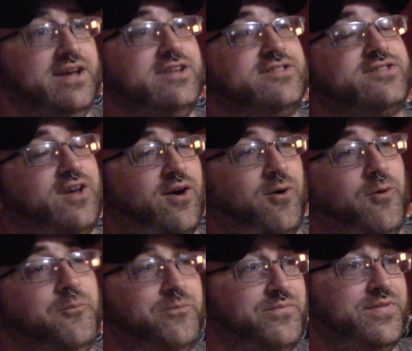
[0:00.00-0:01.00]

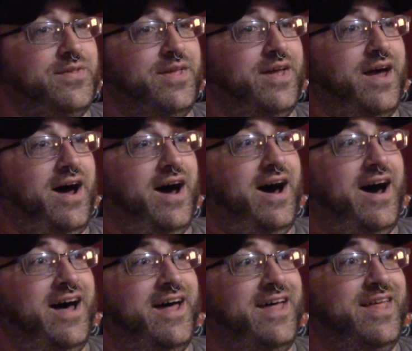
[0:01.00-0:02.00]
So
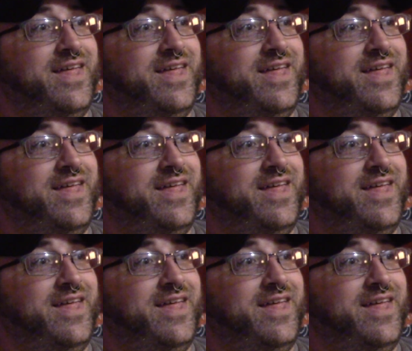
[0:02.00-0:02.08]
uh,